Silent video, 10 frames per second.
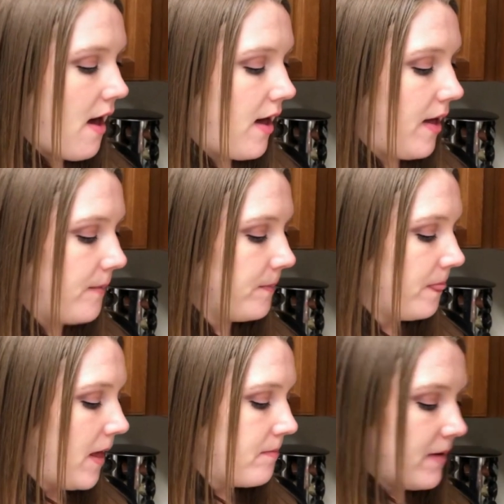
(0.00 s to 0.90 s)

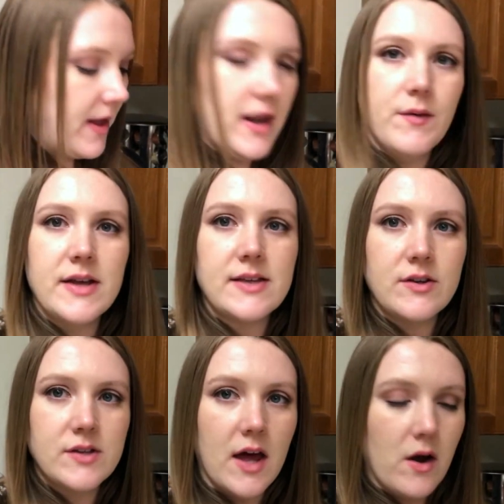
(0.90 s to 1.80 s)
But anyways, I
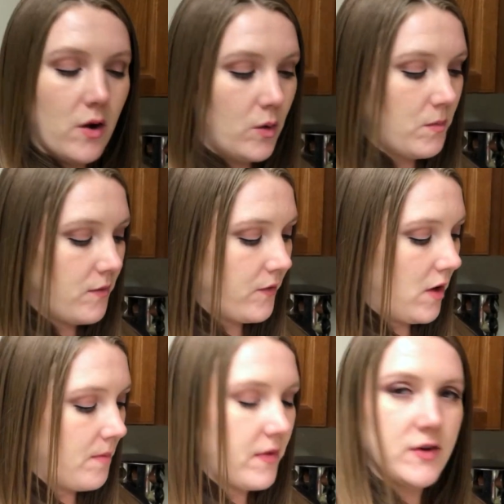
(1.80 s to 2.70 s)
just got home
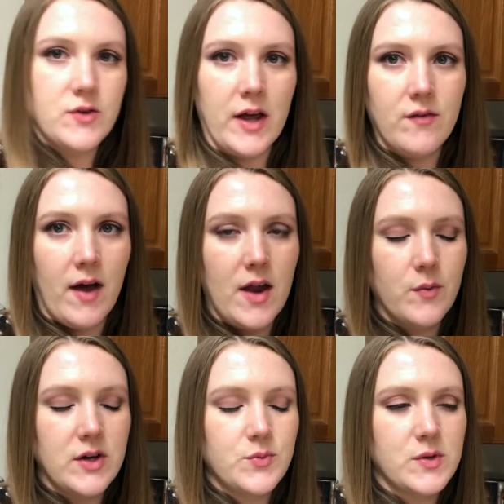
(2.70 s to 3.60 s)
from the train ride,
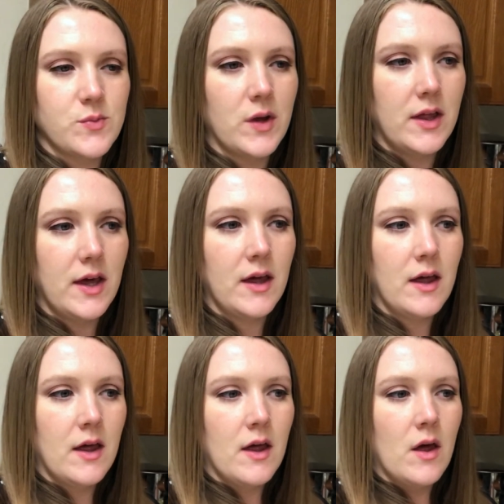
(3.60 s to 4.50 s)
which was really,
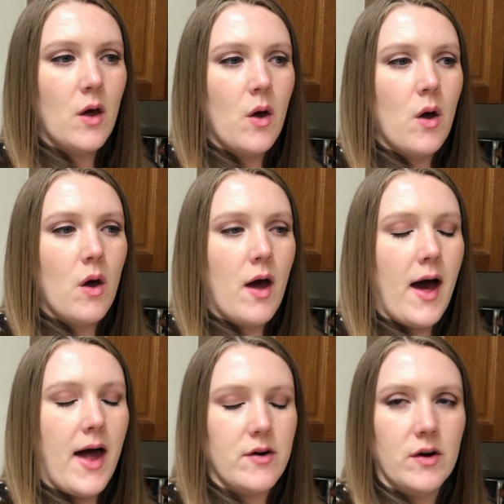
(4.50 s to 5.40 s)

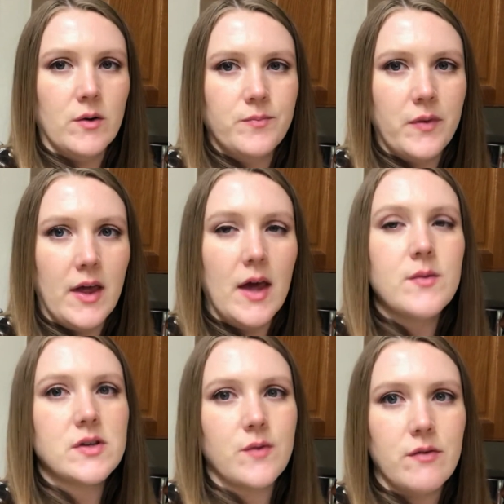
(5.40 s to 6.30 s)
I don't know. It
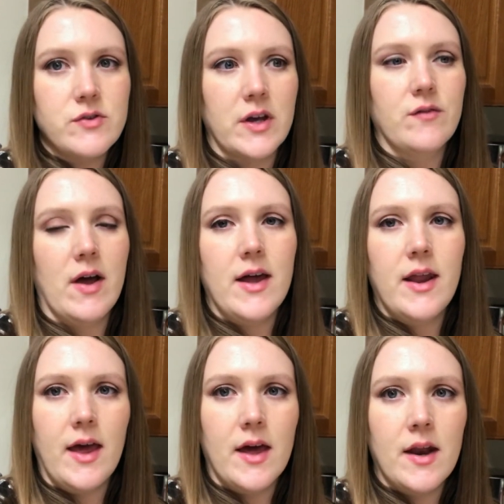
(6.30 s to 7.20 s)
was a rough train ride,
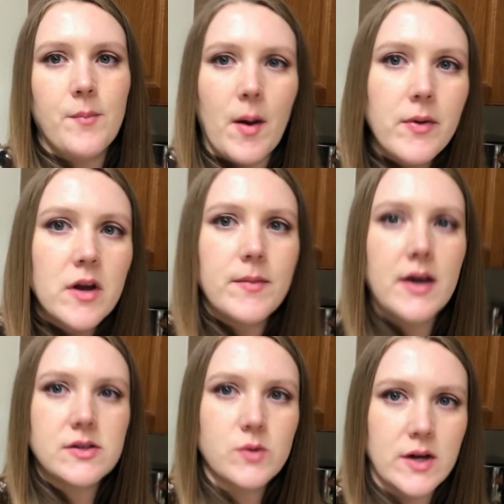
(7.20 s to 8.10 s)
and I'm probably gonna make
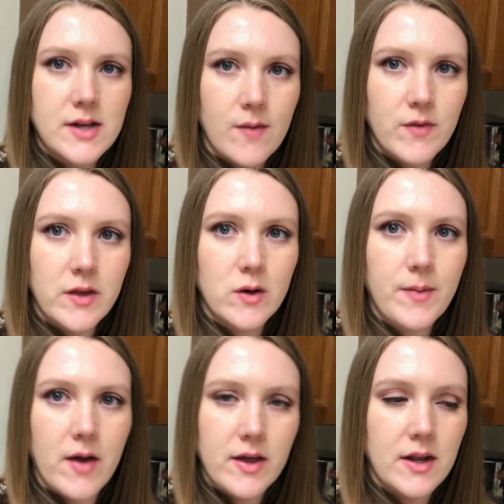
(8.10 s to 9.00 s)
a story time video
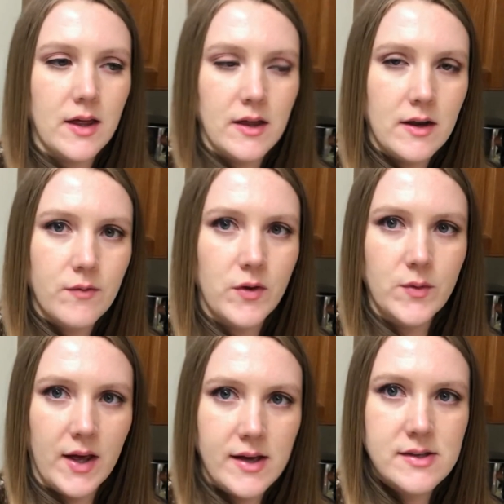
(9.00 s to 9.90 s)
about it in a few
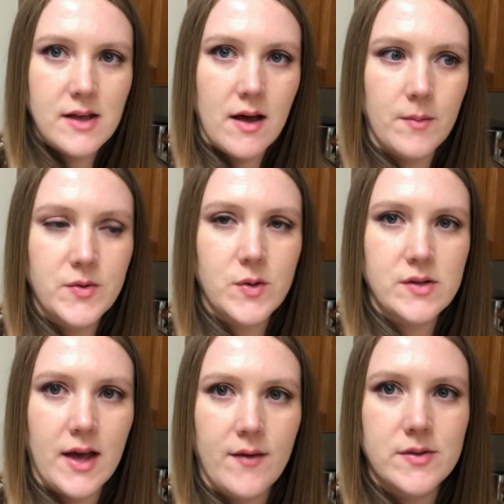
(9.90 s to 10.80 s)
days, as soon as
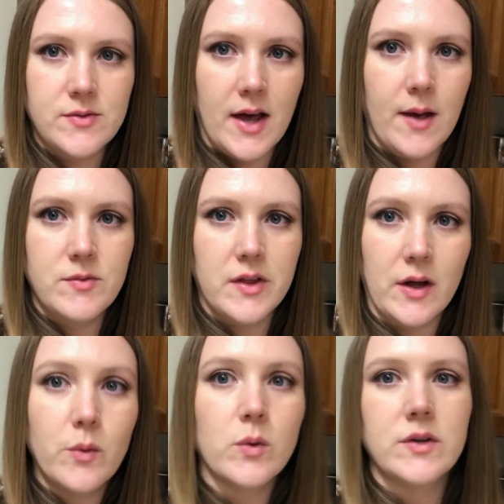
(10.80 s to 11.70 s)
I have some time to,
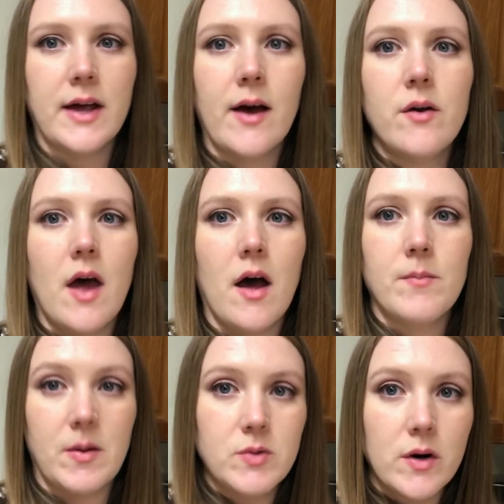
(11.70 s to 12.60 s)
like, cool down.
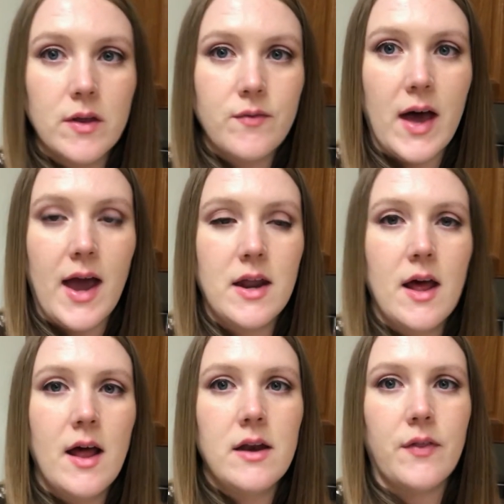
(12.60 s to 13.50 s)
I'm totally fine.
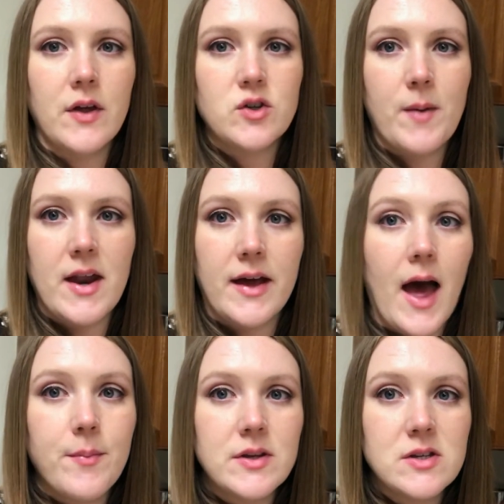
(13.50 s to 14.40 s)
Nothing dramatic
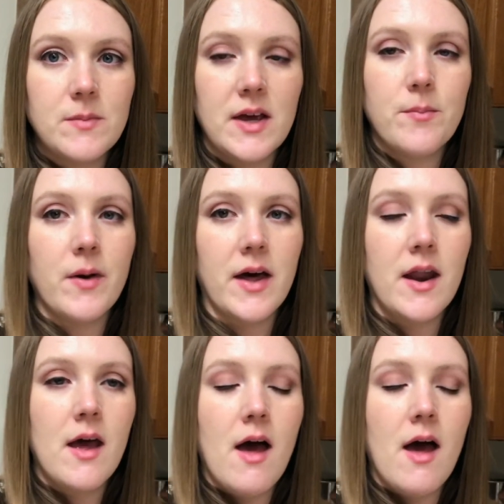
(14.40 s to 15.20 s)
happened to me, but